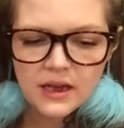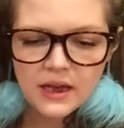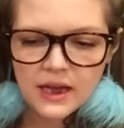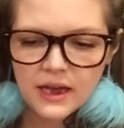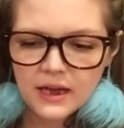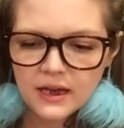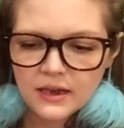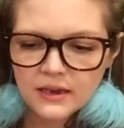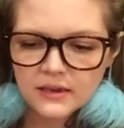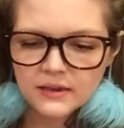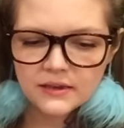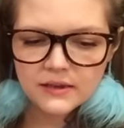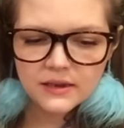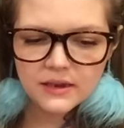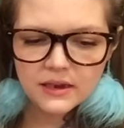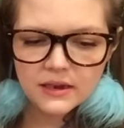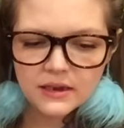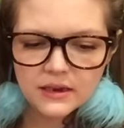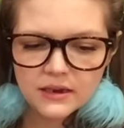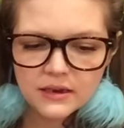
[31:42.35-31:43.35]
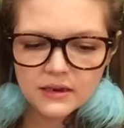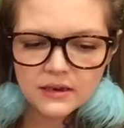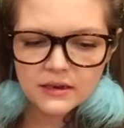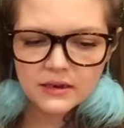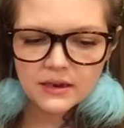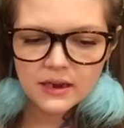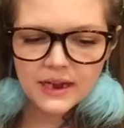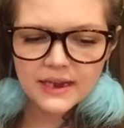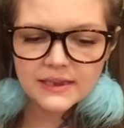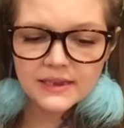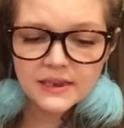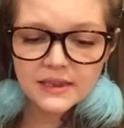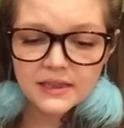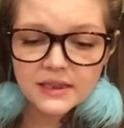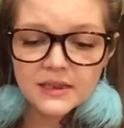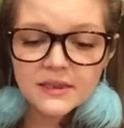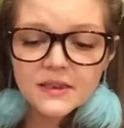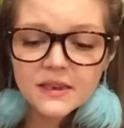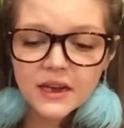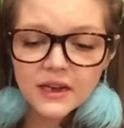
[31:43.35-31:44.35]
As in, as in
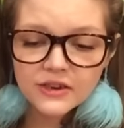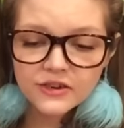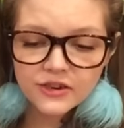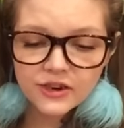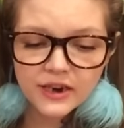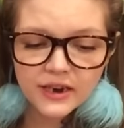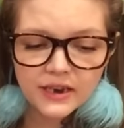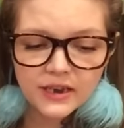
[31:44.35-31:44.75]
this country,